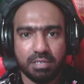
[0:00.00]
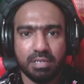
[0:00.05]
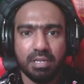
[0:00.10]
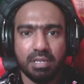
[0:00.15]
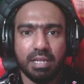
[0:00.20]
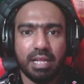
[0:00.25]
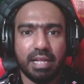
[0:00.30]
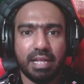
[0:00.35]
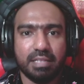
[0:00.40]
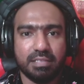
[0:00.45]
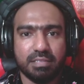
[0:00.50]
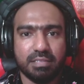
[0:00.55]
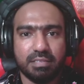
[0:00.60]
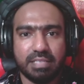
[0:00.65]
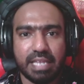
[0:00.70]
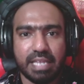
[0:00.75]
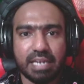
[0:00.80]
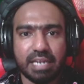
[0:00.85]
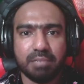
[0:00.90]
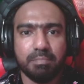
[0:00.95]
and
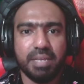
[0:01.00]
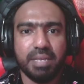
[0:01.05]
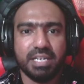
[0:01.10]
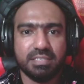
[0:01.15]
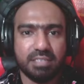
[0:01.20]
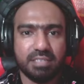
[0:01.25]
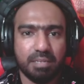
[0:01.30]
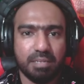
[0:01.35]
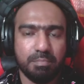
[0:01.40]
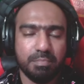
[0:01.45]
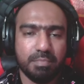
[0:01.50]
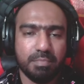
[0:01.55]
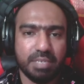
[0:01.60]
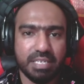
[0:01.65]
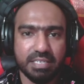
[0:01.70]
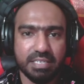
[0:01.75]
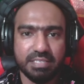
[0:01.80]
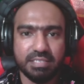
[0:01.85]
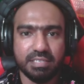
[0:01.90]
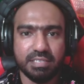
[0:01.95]
that makes them
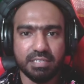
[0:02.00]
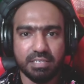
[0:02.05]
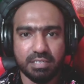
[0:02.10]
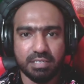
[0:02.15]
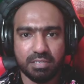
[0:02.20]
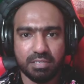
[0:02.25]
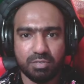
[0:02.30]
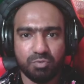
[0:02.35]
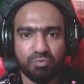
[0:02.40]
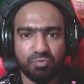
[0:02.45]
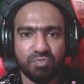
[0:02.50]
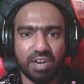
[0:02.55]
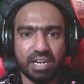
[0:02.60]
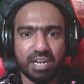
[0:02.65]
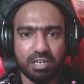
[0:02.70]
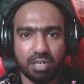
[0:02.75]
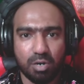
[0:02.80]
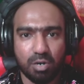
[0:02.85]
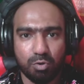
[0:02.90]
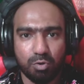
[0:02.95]
easy to find
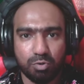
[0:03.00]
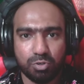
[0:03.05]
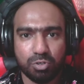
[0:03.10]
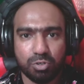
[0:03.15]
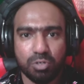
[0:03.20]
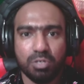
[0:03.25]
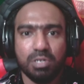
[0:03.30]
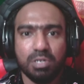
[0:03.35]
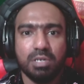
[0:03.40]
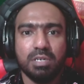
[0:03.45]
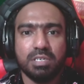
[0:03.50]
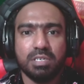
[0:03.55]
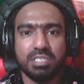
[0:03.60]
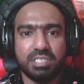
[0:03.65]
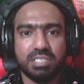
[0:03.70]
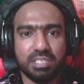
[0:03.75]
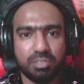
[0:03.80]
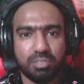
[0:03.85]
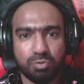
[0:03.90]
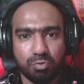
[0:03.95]
out
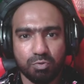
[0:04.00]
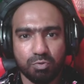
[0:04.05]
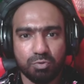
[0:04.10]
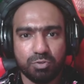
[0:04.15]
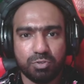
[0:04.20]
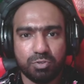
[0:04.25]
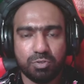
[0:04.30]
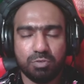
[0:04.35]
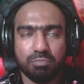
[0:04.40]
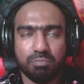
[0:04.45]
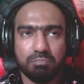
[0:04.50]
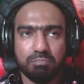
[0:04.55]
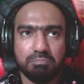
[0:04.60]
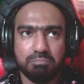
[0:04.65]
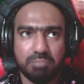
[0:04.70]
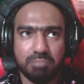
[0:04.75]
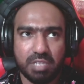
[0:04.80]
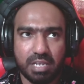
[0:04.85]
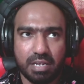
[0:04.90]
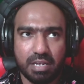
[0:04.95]
cheat tools
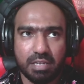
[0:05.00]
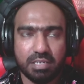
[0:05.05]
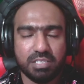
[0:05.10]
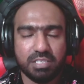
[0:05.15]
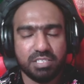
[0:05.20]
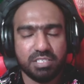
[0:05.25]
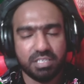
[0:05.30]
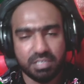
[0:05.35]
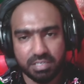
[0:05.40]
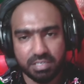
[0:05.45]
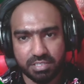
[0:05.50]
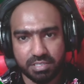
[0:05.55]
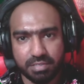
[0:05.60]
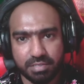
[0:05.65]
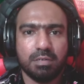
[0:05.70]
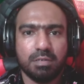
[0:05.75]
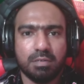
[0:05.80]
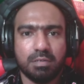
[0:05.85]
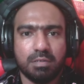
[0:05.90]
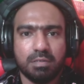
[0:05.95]
like cheat engine.
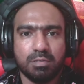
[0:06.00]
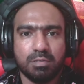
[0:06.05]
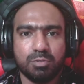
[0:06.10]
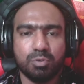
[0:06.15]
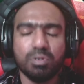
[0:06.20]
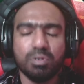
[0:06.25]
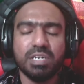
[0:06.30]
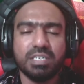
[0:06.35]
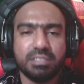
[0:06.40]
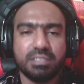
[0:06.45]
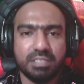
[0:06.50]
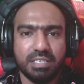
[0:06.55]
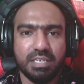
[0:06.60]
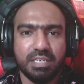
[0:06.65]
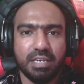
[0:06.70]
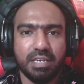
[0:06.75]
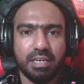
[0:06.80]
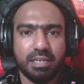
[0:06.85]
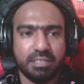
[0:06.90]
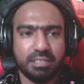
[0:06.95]
So let's see
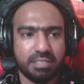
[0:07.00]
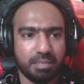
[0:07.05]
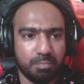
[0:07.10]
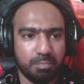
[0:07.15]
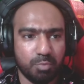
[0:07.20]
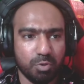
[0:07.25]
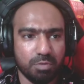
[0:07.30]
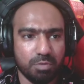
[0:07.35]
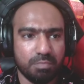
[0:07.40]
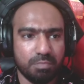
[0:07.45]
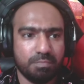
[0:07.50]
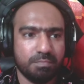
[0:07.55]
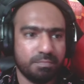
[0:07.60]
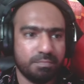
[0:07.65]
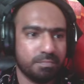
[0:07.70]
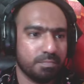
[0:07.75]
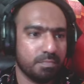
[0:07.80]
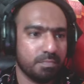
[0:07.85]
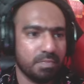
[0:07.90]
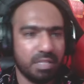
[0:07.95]
an example,
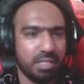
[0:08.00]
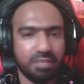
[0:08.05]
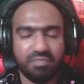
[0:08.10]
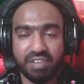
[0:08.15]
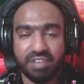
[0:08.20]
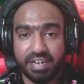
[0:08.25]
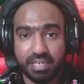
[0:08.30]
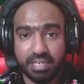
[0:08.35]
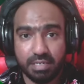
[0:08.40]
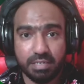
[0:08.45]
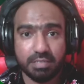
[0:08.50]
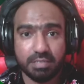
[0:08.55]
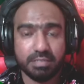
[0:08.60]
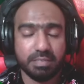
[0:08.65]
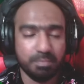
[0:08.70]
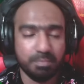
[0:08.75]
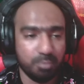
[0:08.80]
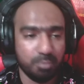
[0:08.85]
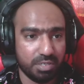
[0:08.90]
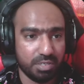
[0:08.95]
a very
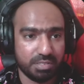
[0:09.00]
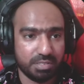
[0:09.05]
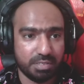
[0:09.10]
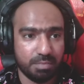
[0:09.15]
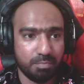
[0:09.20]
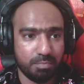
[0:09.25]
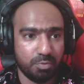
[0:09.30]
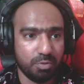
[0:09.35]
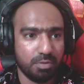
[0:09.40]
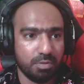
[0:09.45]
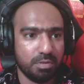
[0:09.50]
simple example.